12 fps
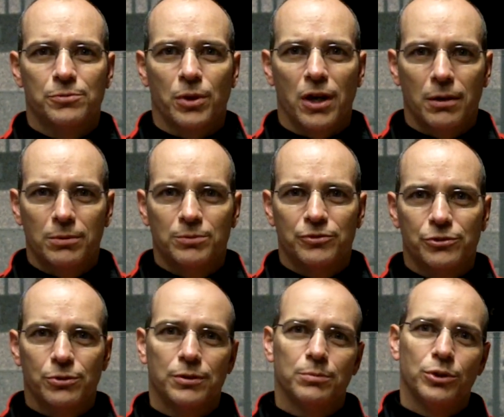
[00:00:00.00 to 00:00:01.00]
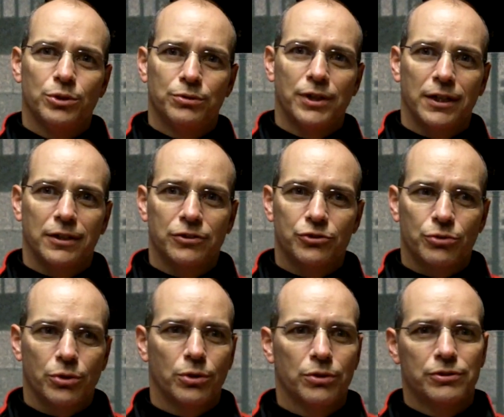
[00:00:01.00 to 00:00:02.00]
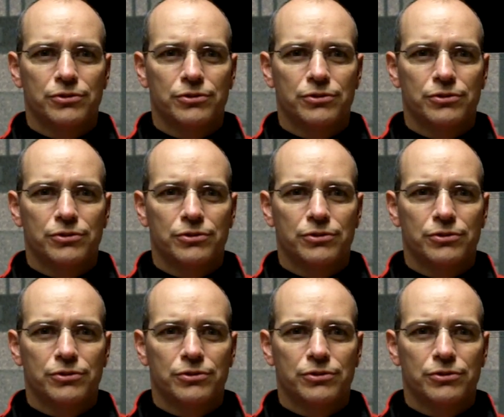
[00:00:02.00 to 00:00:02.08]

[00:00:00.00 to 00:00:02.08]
problems sort of ballooned out of control.